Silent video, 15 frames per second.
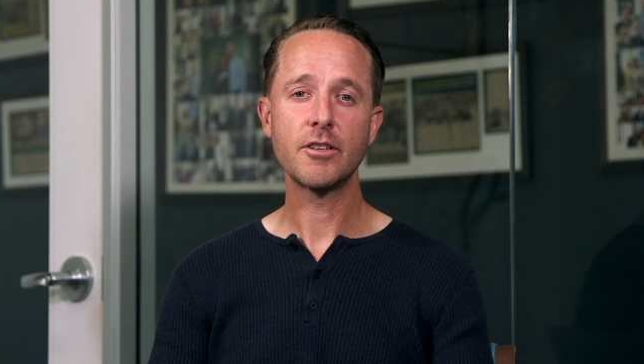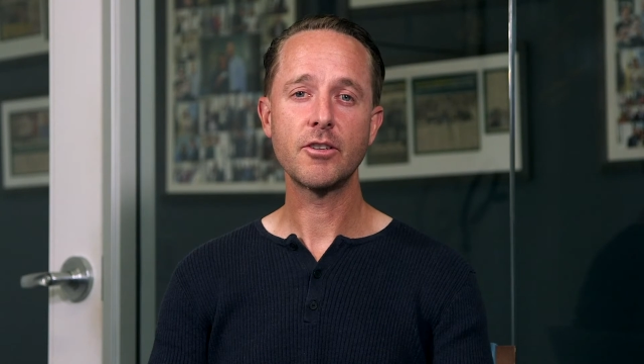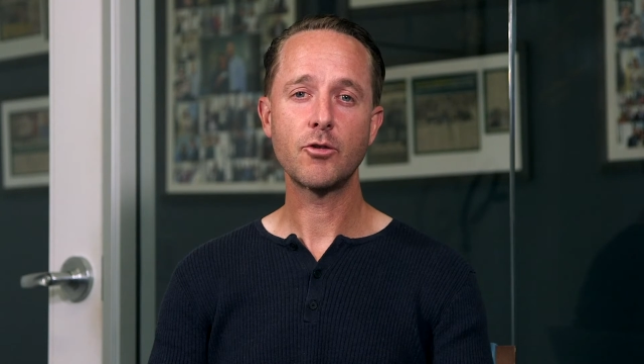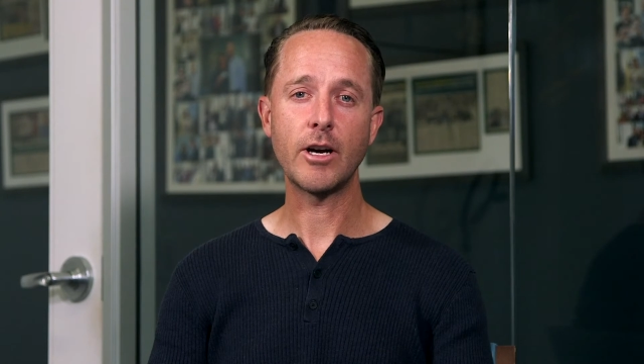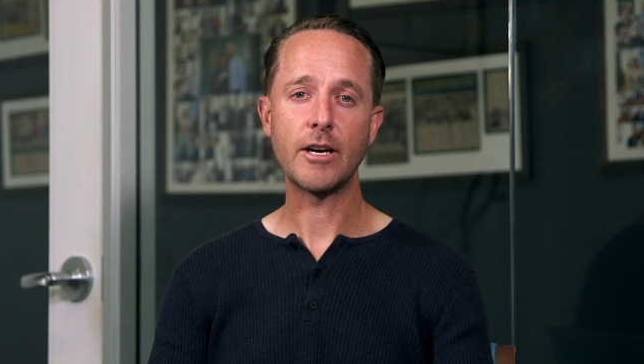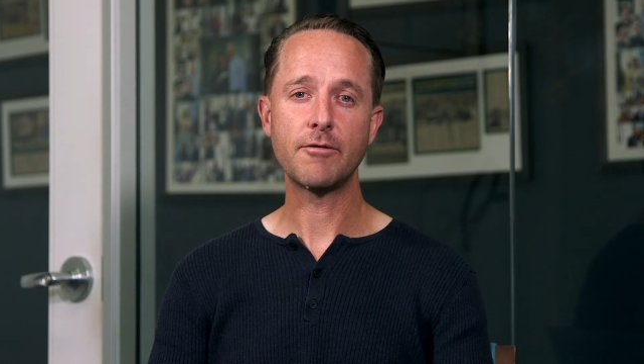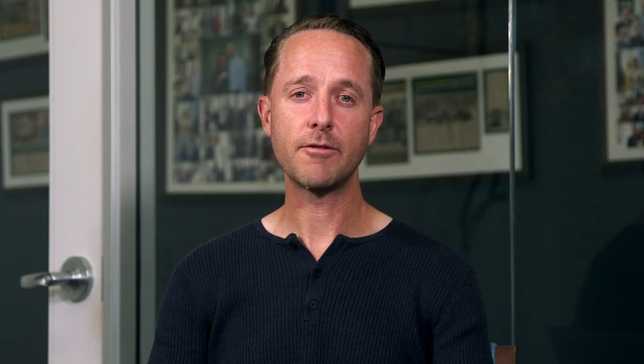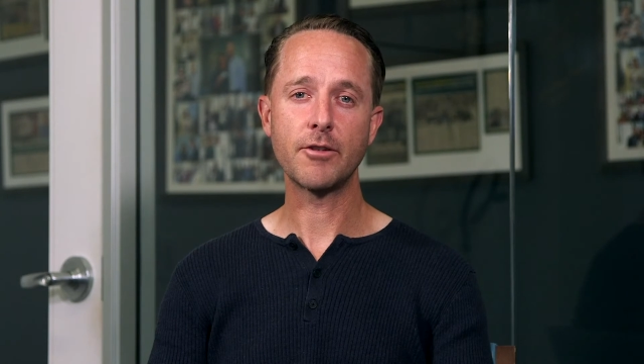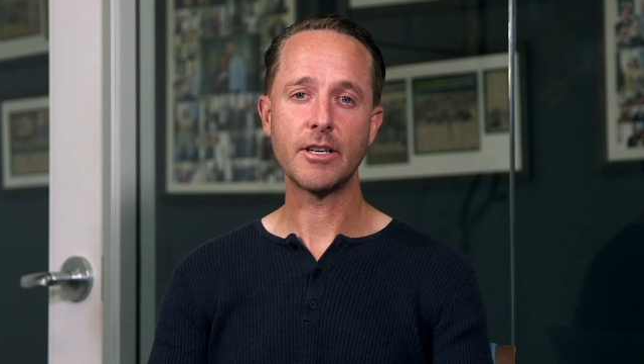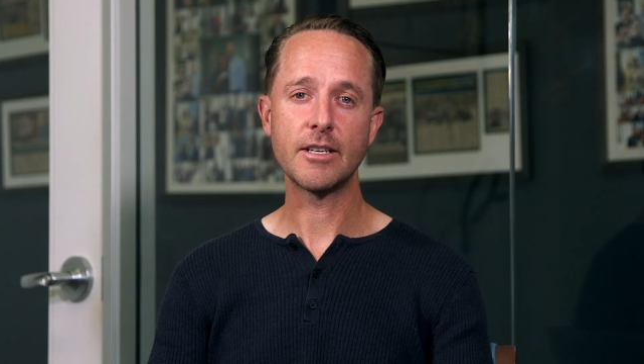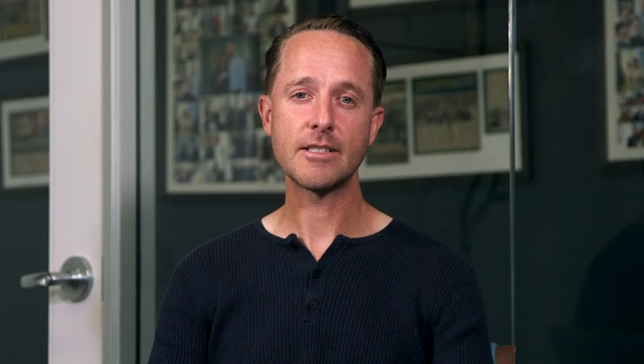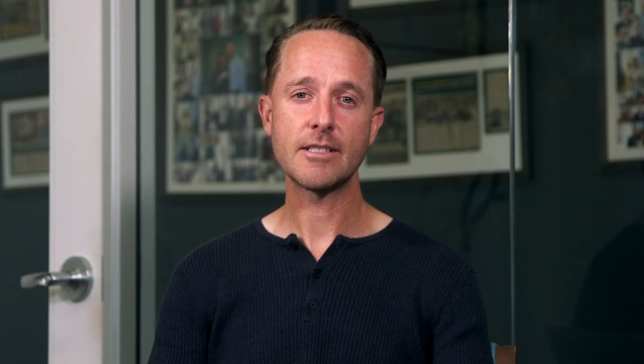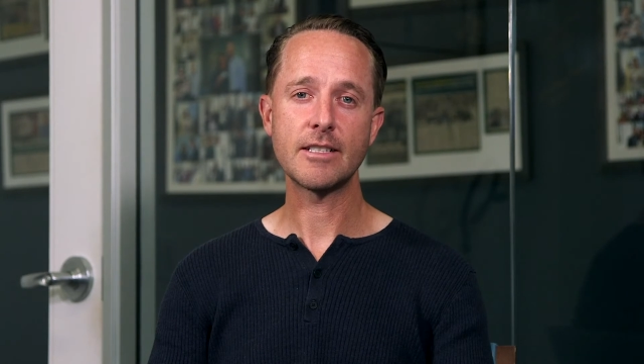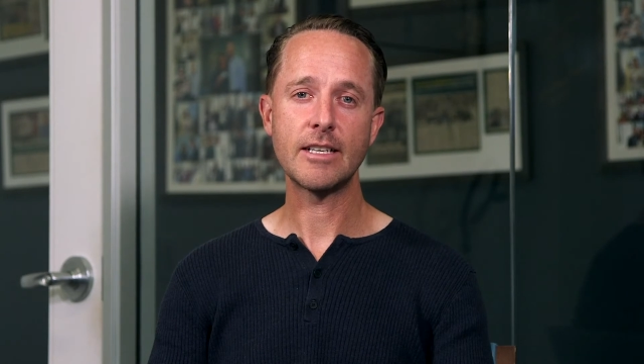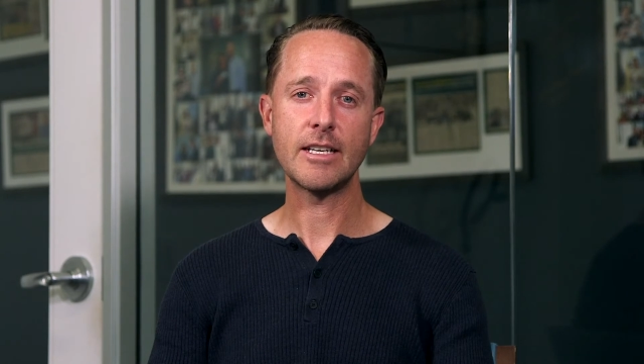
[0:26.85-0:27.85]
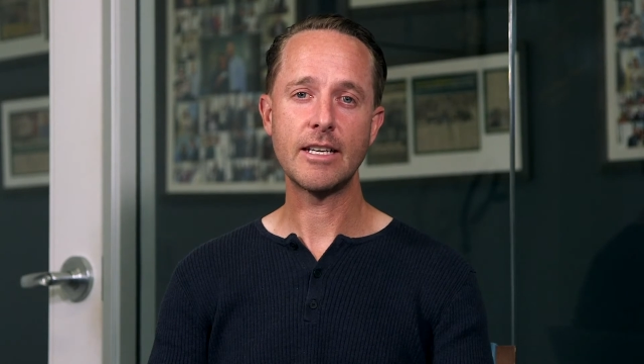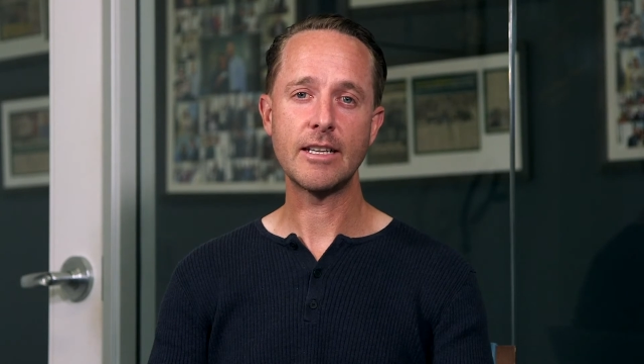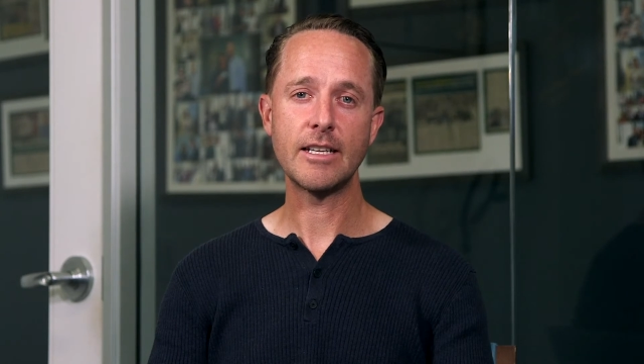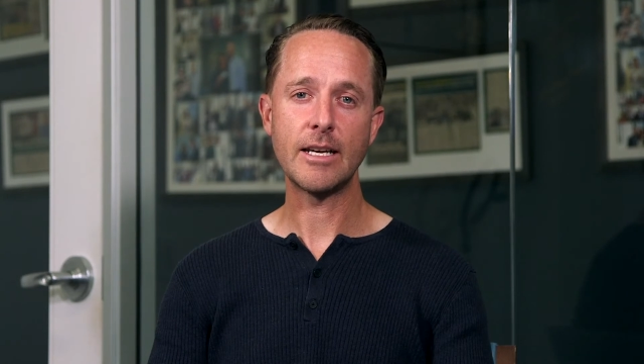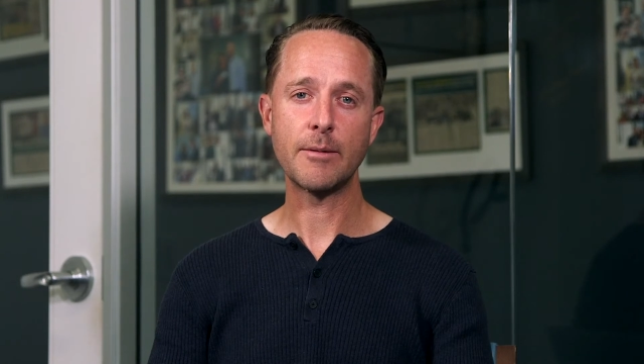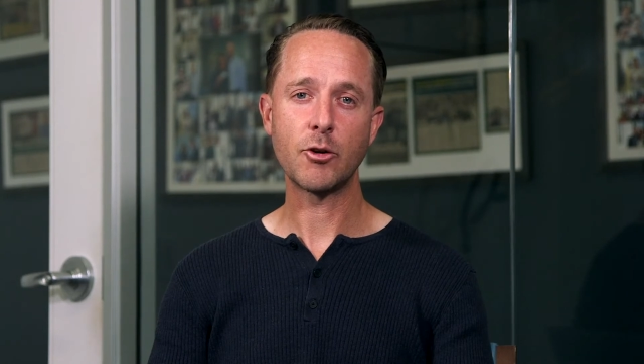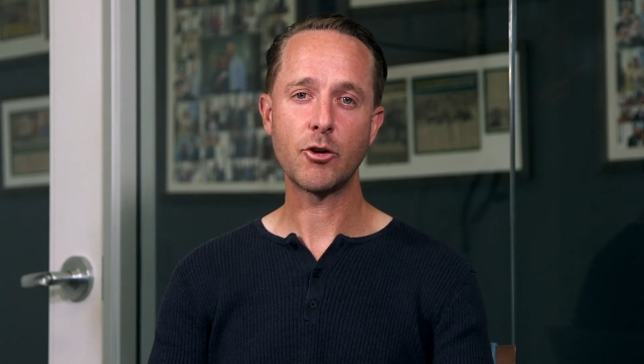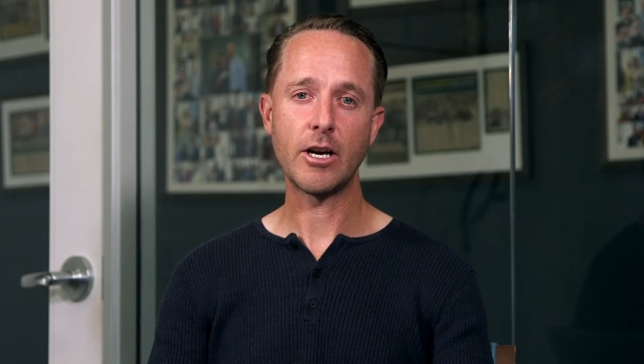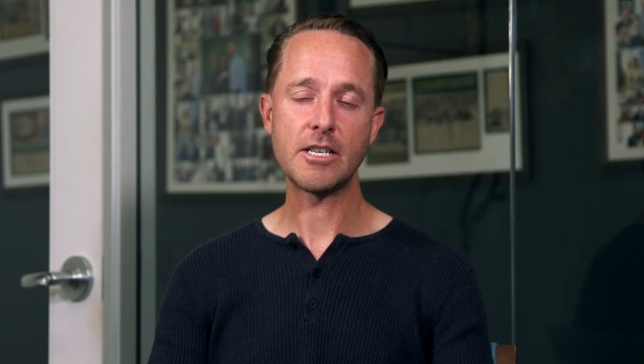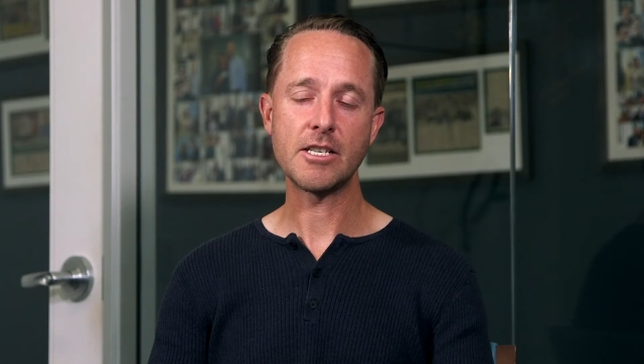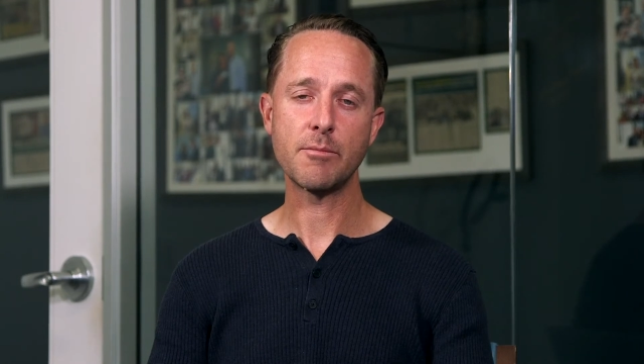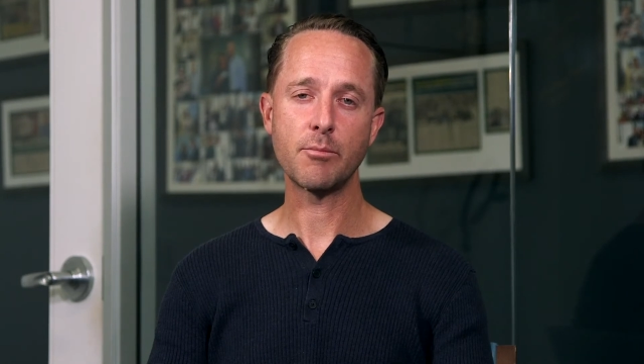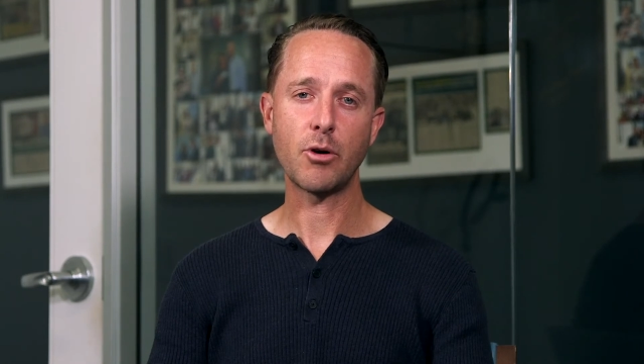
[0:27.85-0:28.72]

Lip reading: gratefulness in the immigration